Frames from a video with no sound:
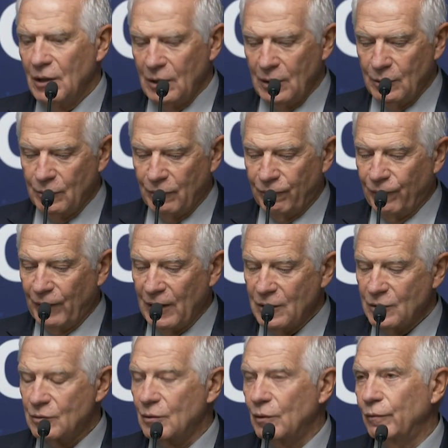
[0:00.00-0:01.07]
in the
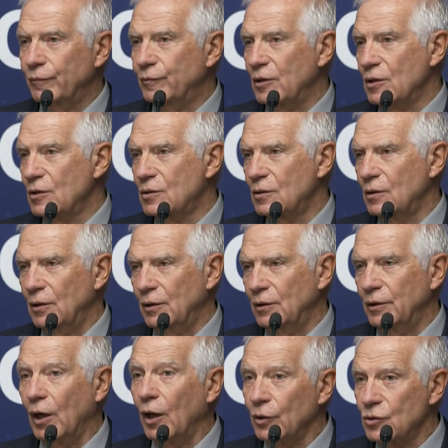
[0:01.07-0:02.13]
face of this
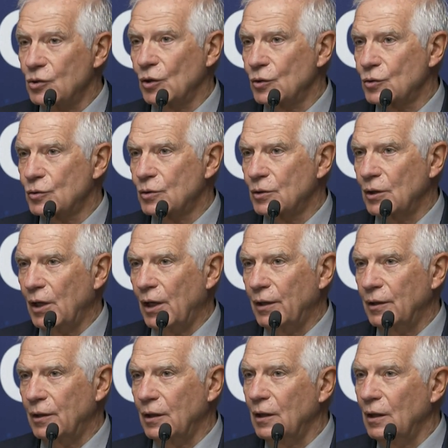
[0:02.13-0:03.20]
uh, unjust
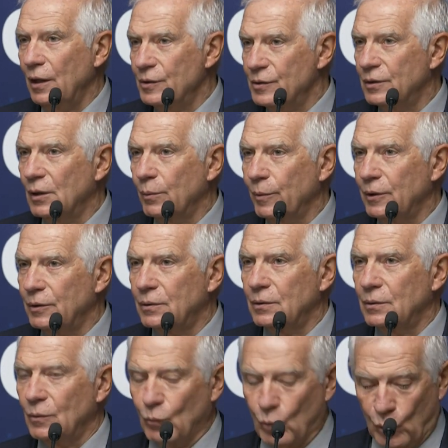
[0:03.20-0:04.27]
and illegitimate
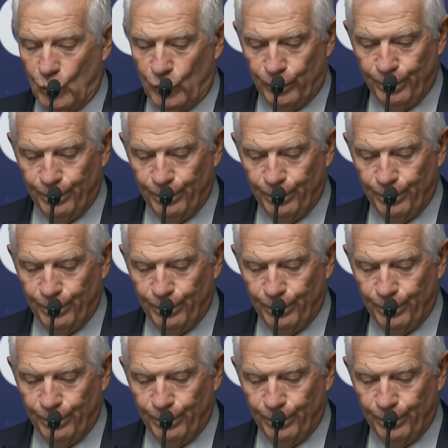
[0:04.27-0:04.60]
war.